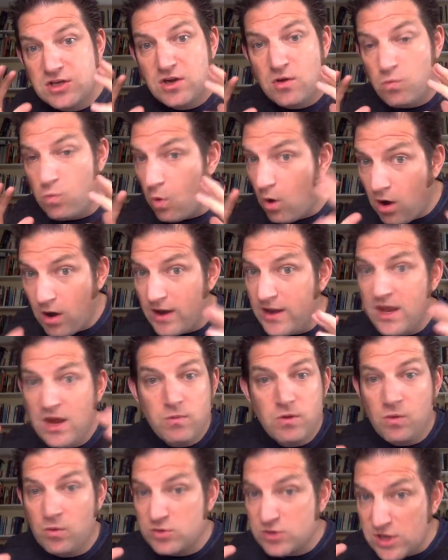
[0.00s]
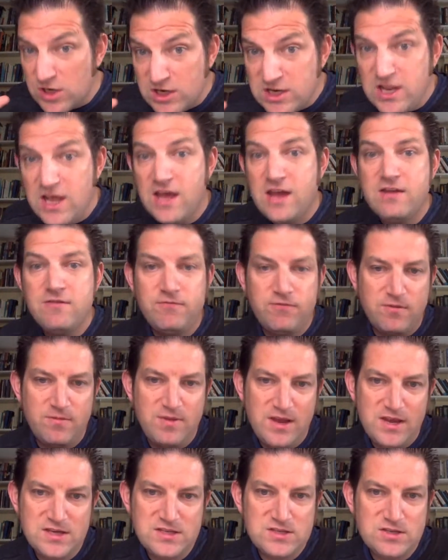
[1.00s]
why? We want to learn from
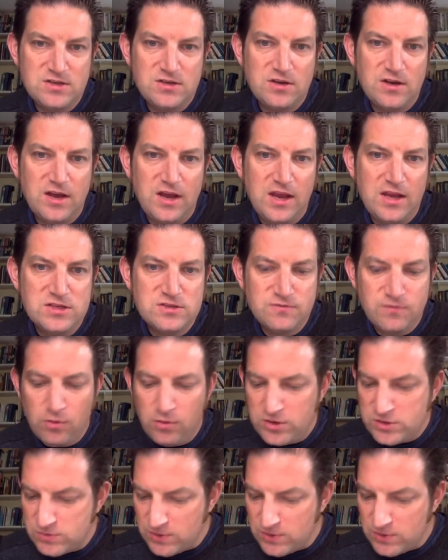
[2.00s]
his voice.